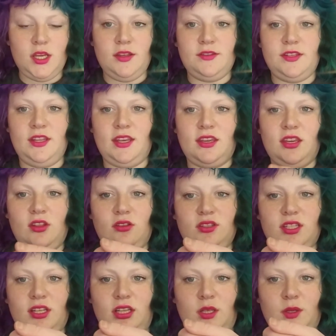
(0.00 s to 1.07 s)
See, it
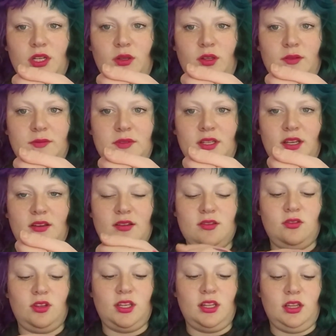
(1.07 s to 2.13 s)
looks like a liquid lipstick. It doesn't
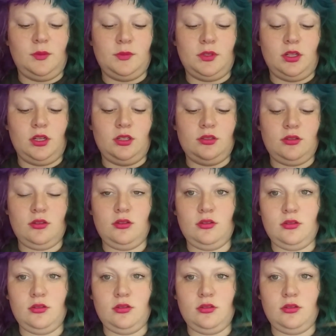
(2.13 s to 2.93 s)
look like a lip gloss.